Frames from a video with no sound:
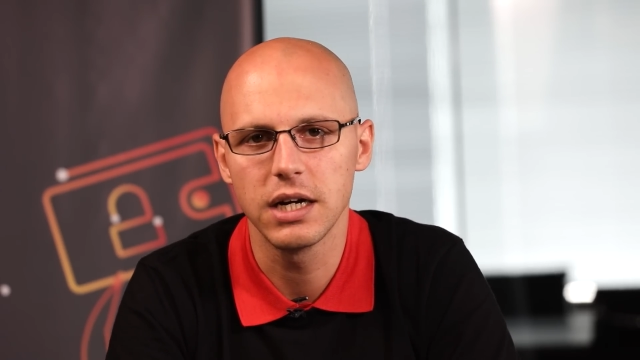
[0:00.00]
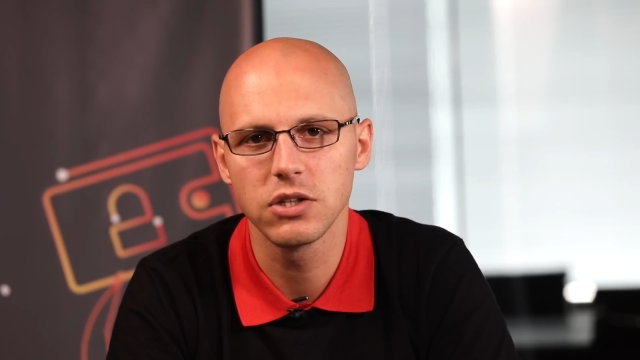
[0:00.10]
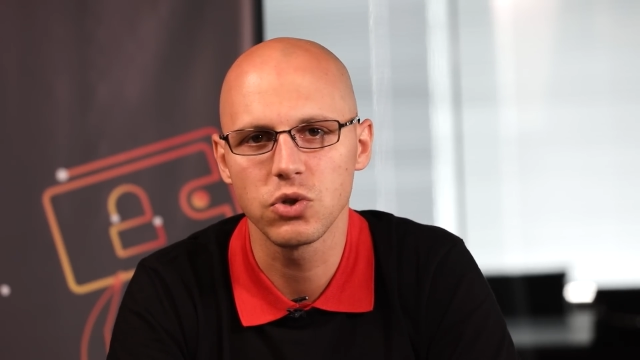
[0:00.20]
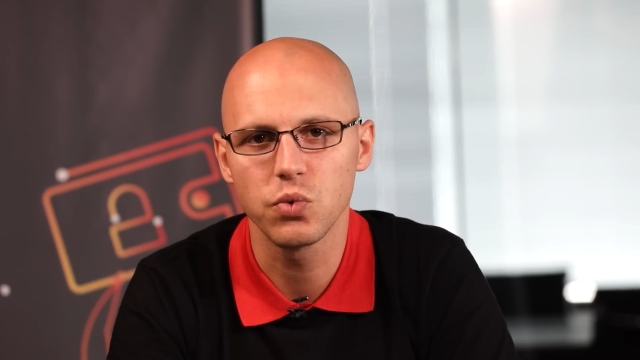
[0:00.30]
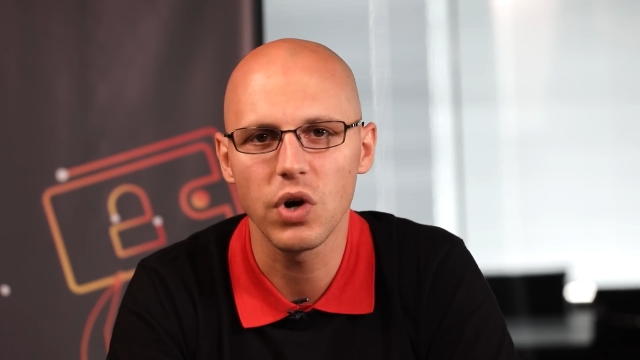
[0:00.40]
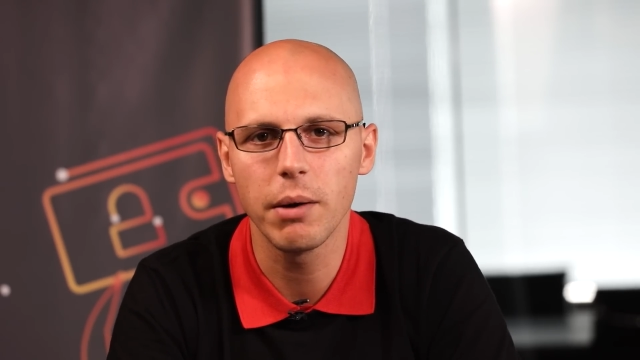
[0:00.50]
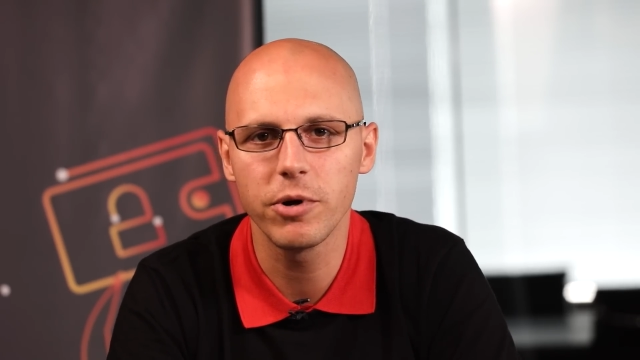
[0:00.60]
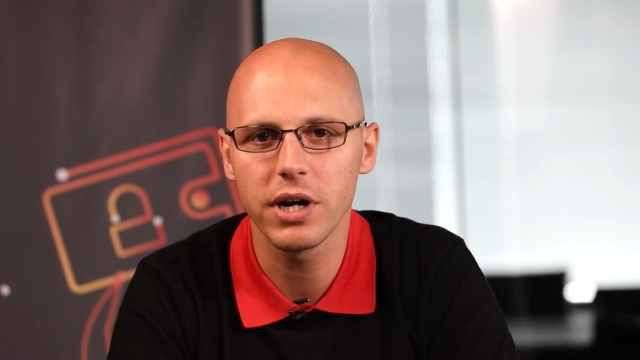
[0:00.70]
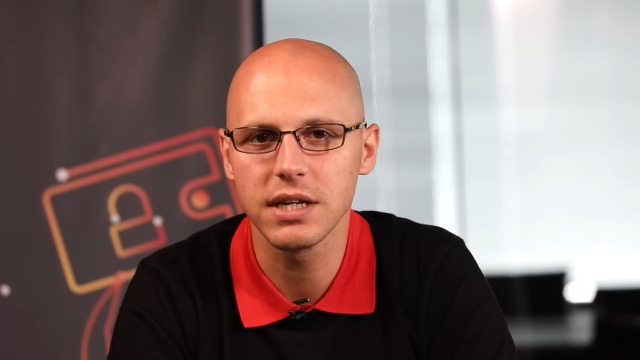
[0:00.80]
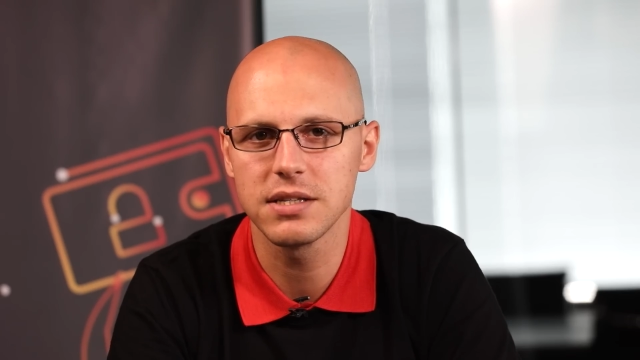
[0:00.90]
So
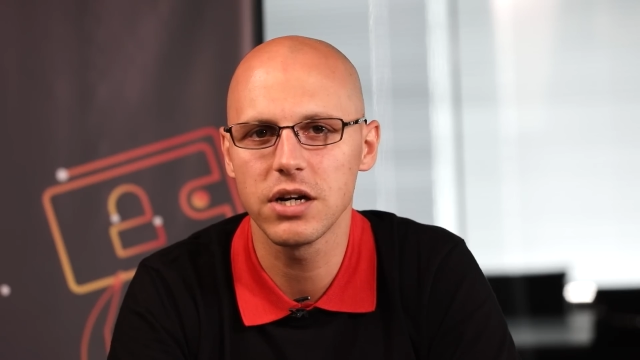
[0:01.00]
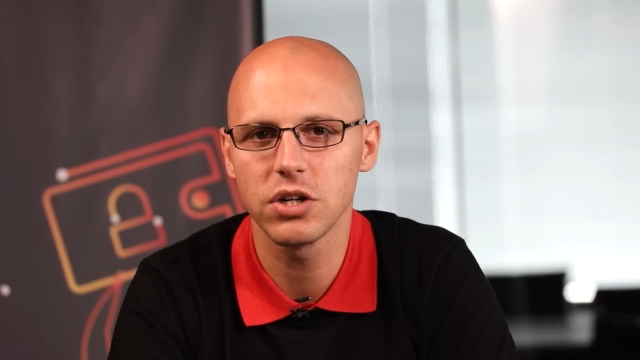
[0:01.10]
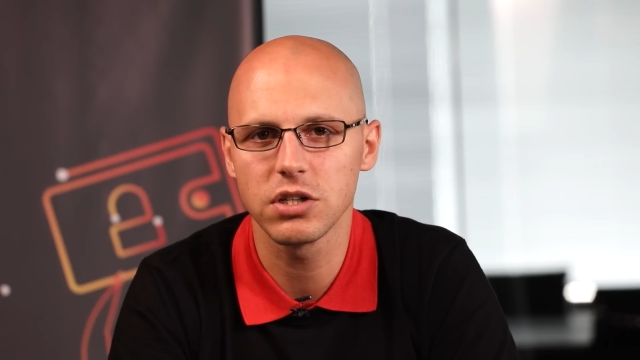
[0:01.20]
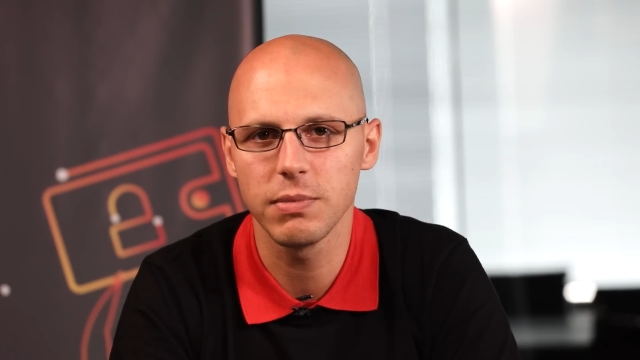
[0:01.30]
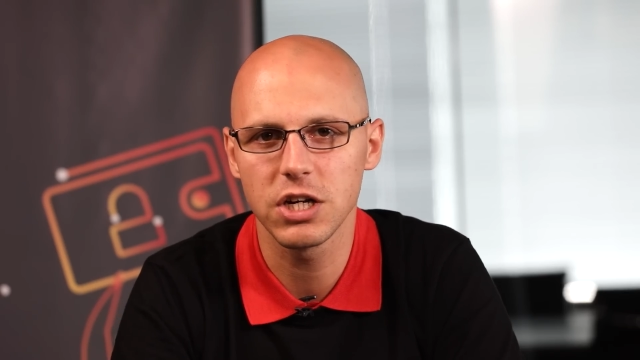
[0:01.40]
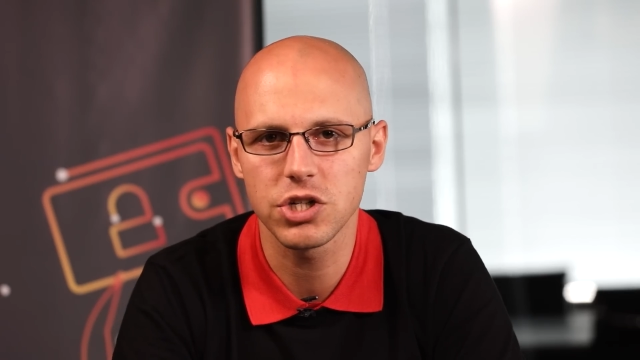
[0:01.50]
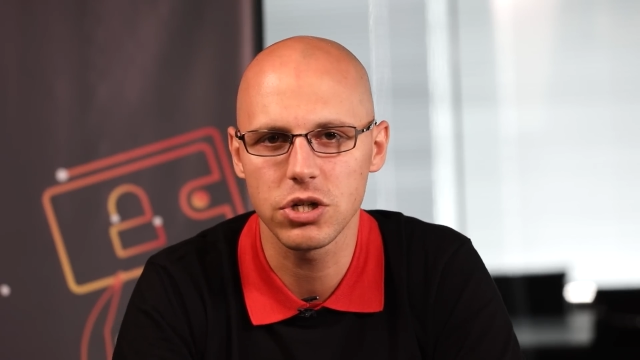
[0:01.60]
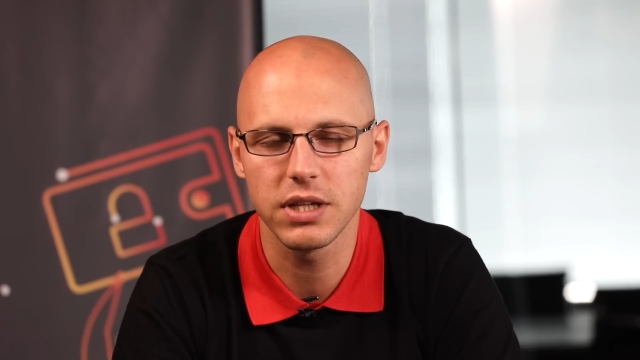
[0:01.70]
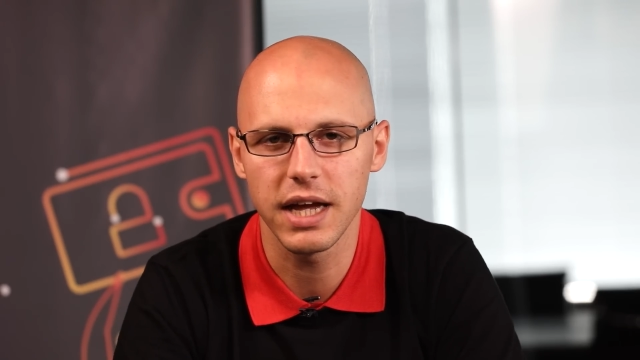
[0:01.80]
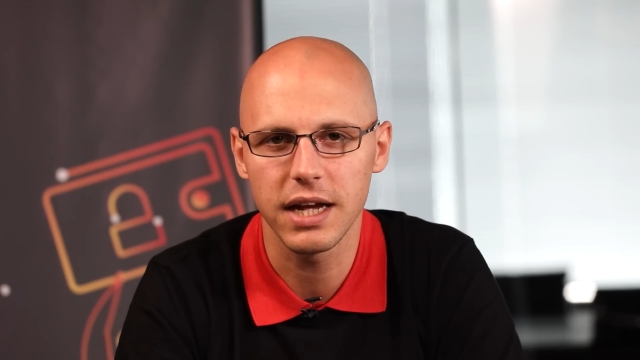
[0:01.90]
Robert is there to make
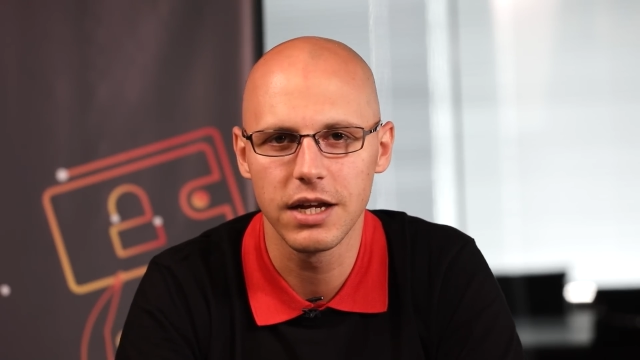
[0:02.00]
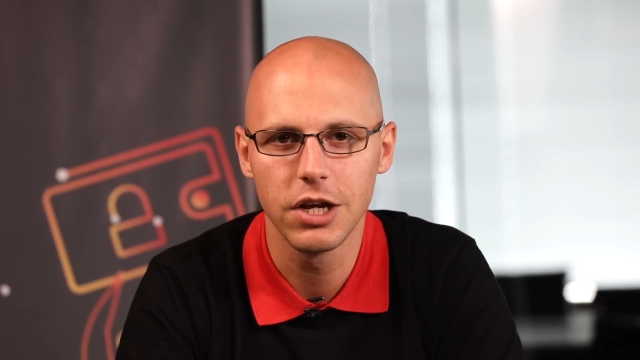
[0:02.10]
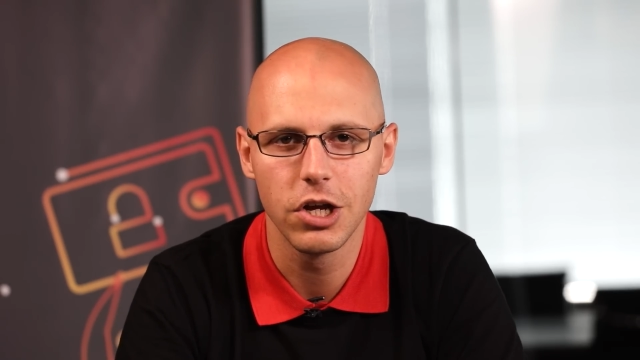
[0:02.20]
sure that